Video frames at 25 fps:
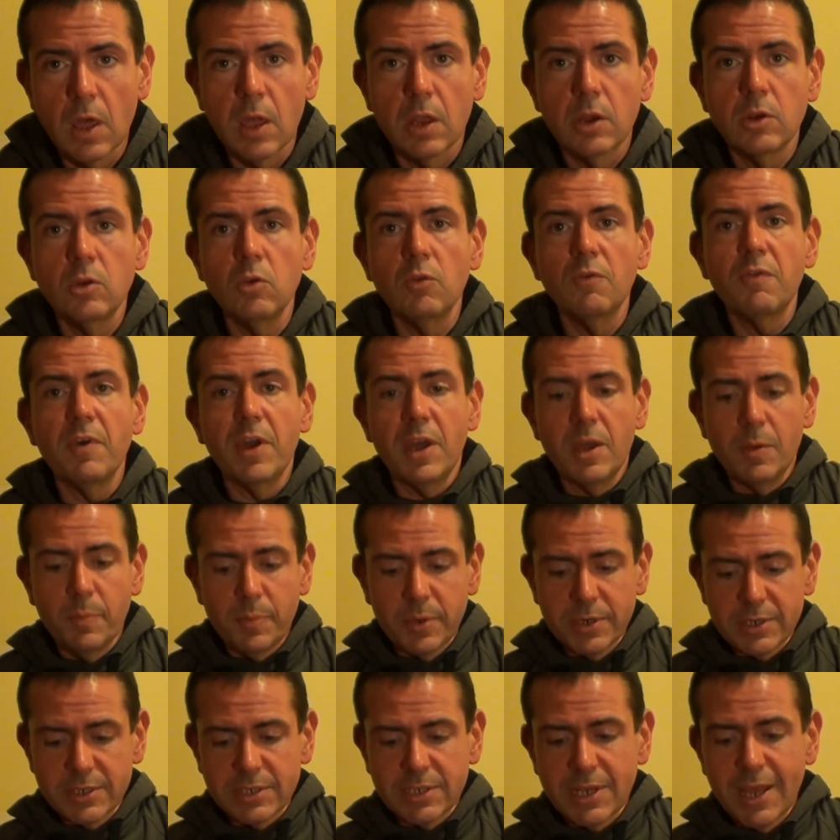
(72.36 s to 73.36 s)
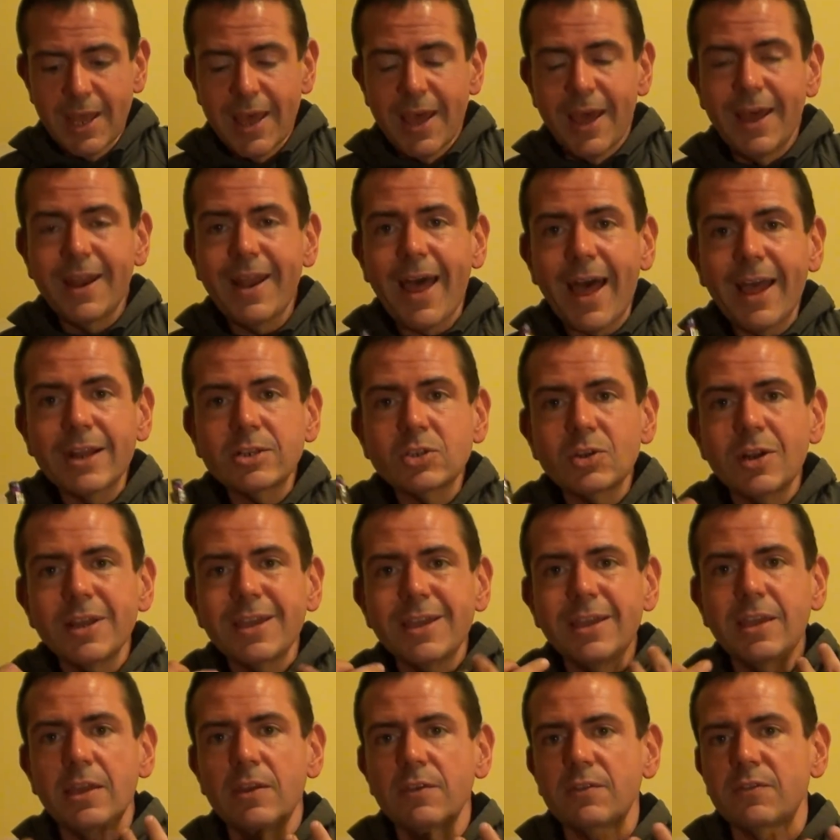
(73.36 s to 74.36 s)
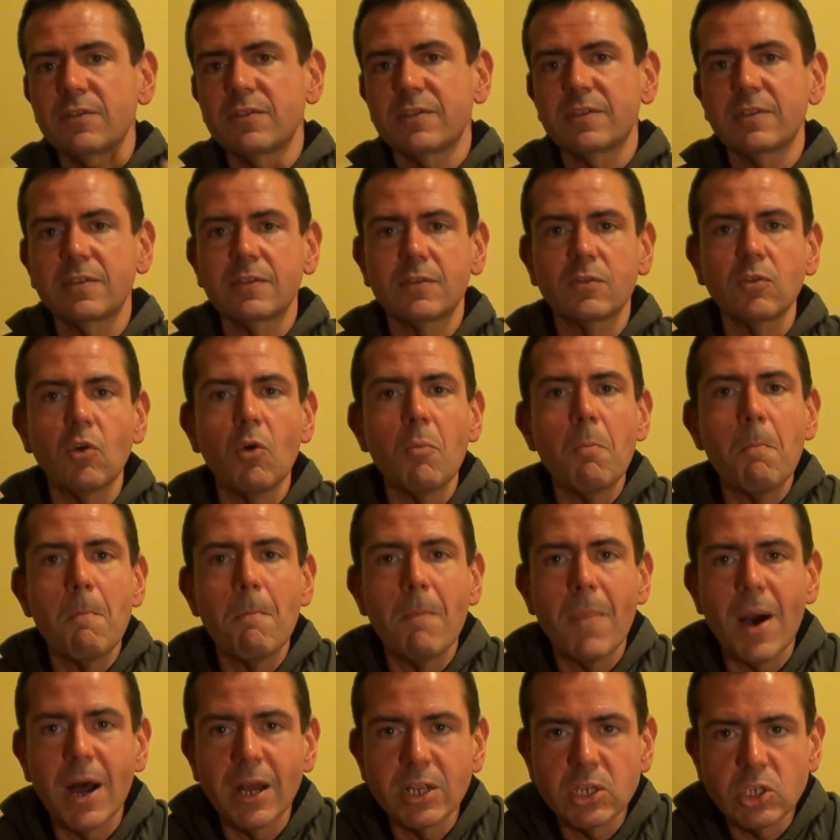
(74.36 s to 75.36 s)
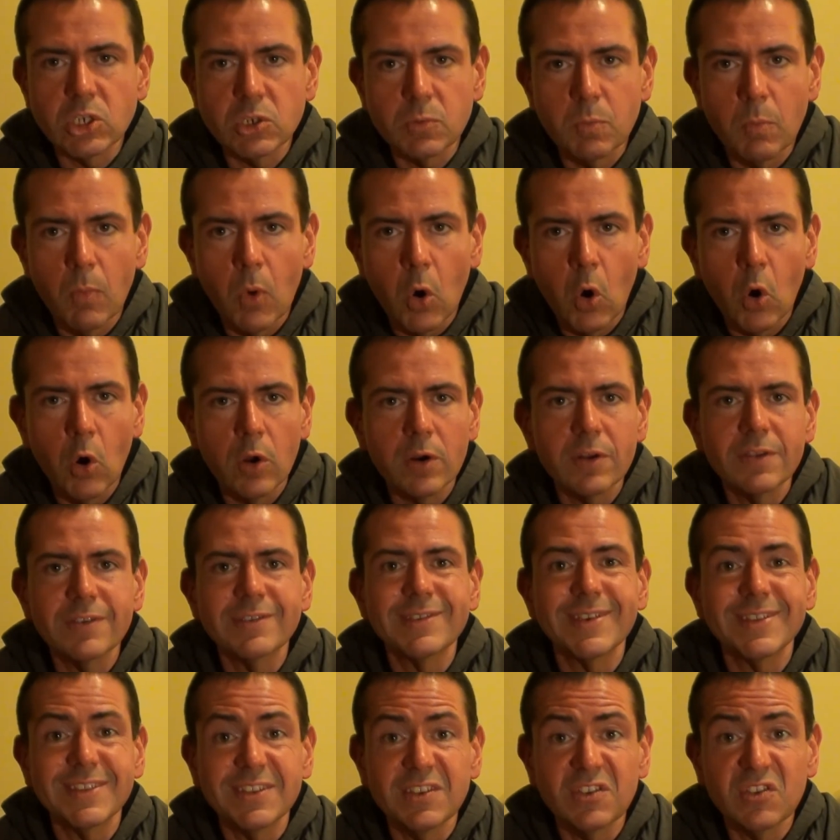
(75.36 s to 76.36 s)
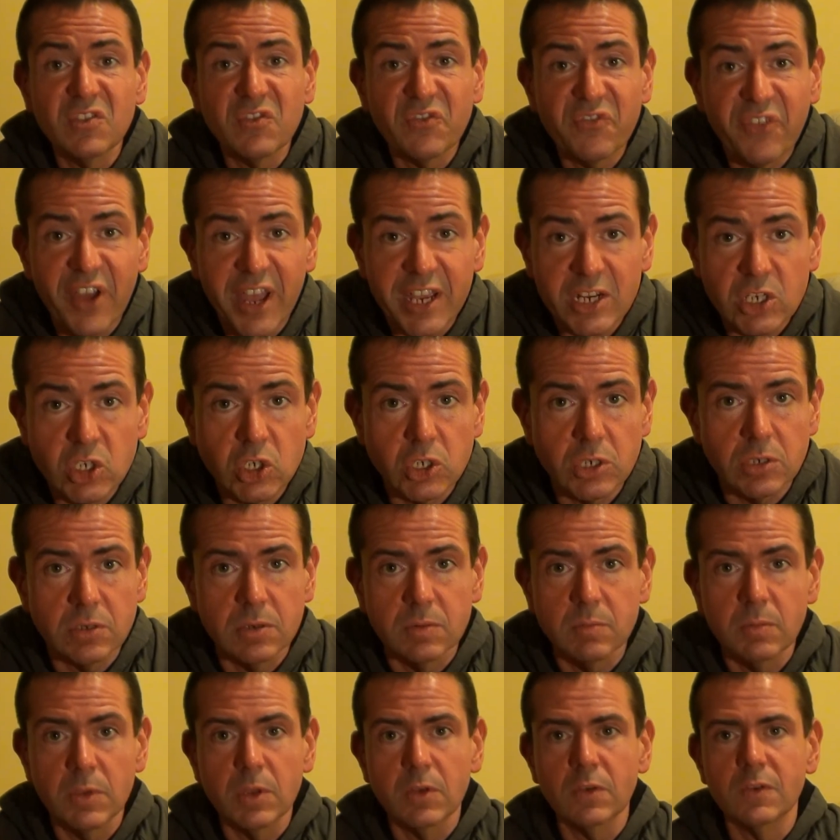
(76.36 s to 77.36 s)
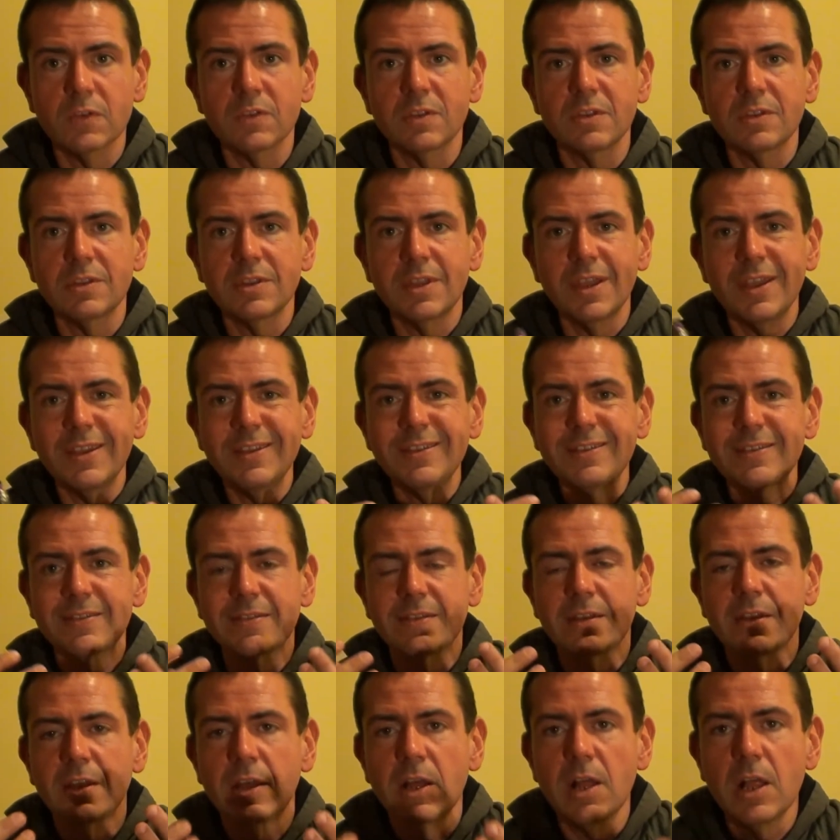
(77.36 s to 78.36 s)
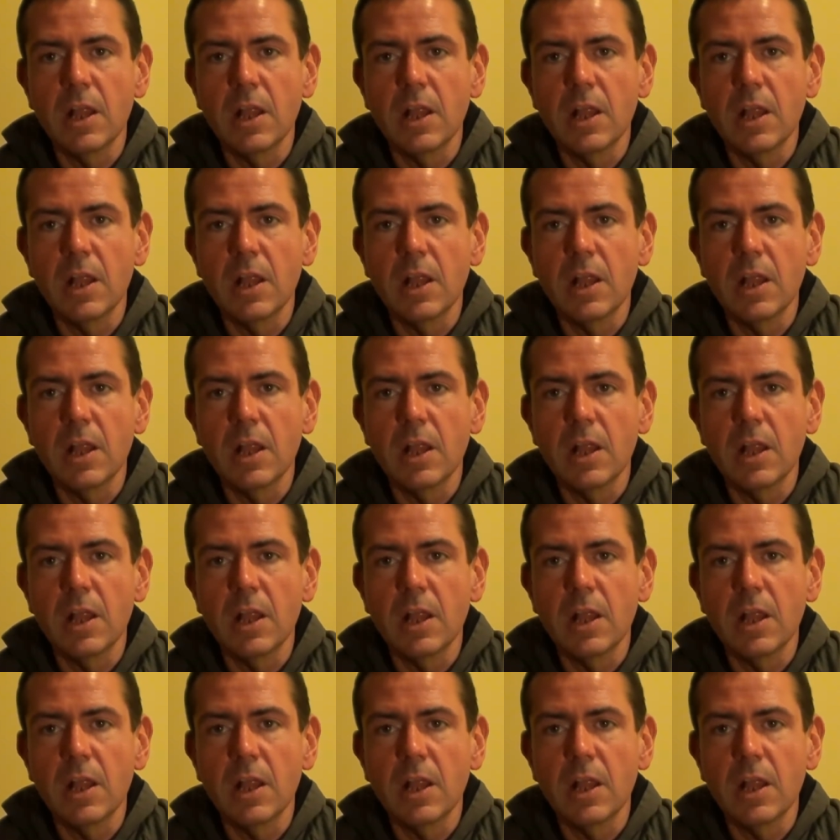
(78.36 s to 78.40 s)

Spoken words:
new vapors, and actually gives so much more satisfaction because the taste